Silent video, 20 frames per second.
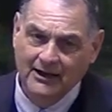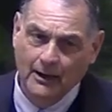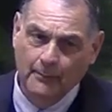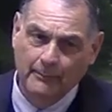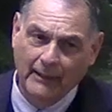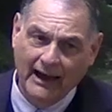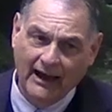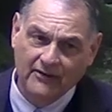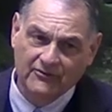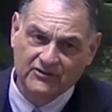
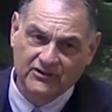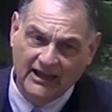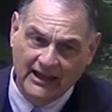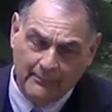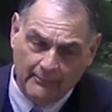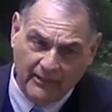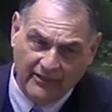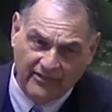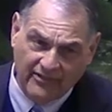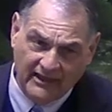about
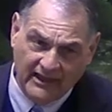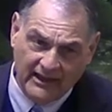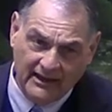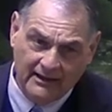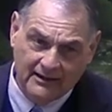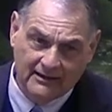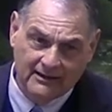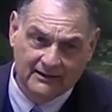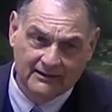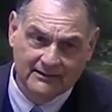
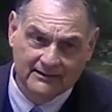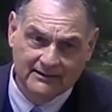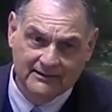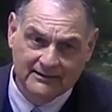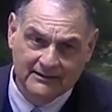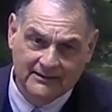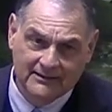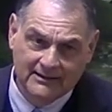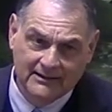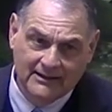Timothy,
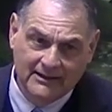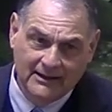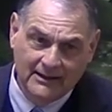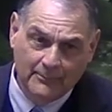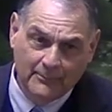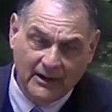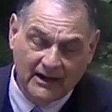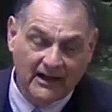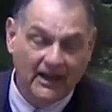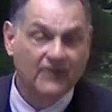
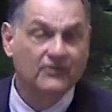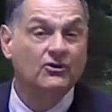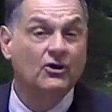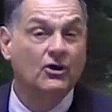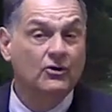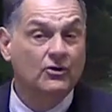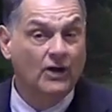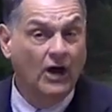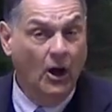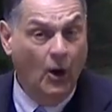but I
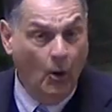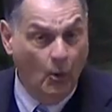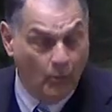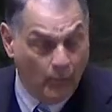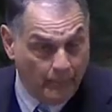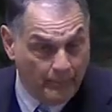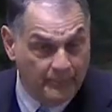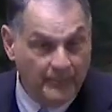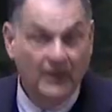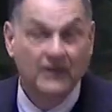do
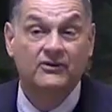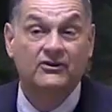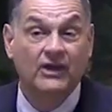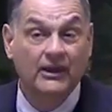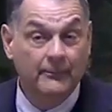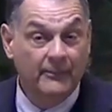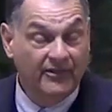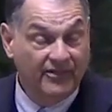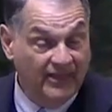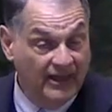know
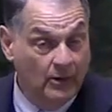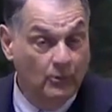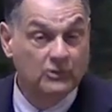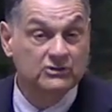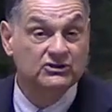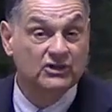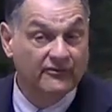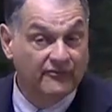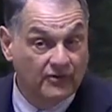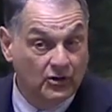Timothy
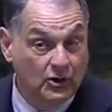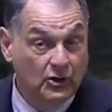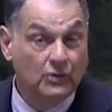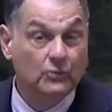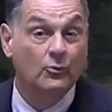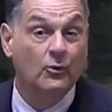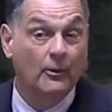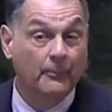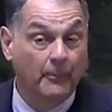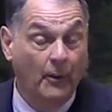was of
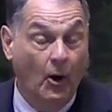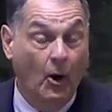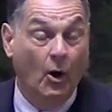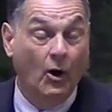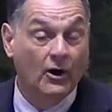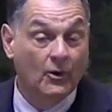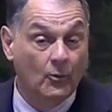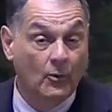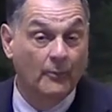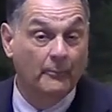good
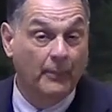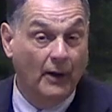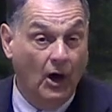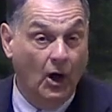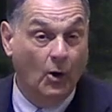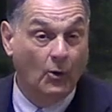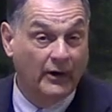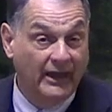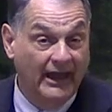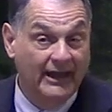report when
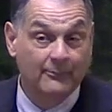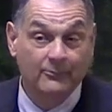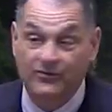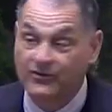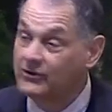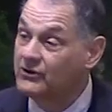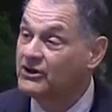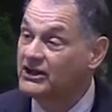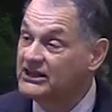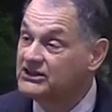Paul came
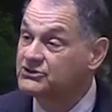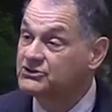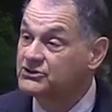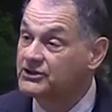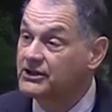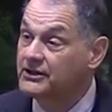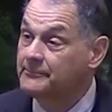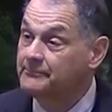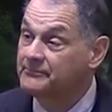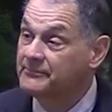through
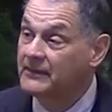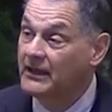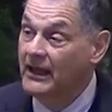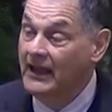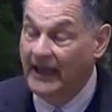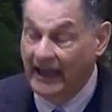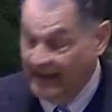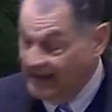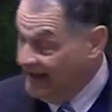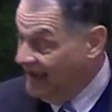Lystra
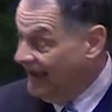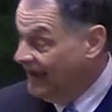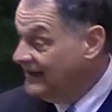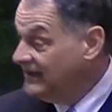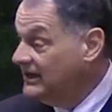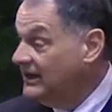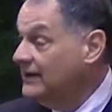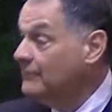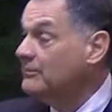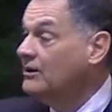and
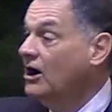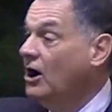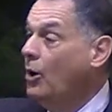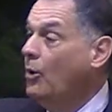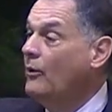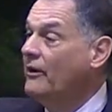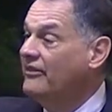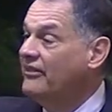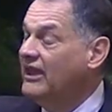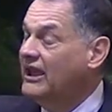had him
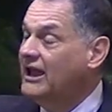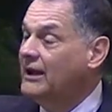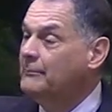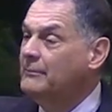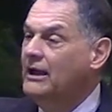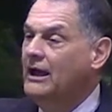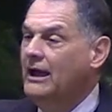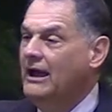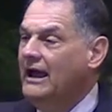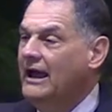go with
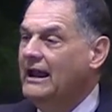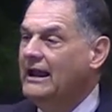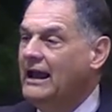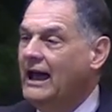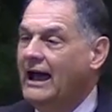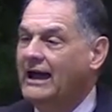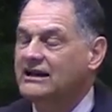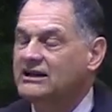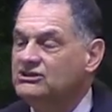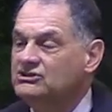him. And
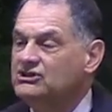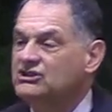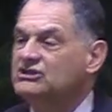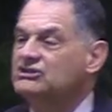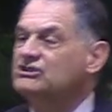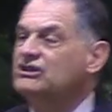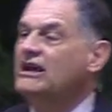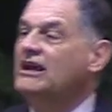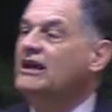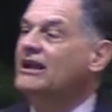I can
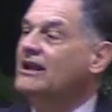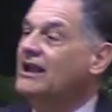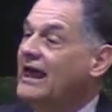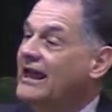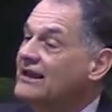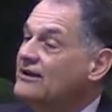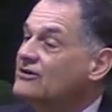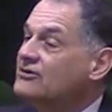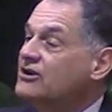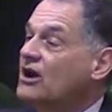just see it.
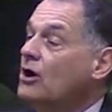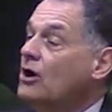Later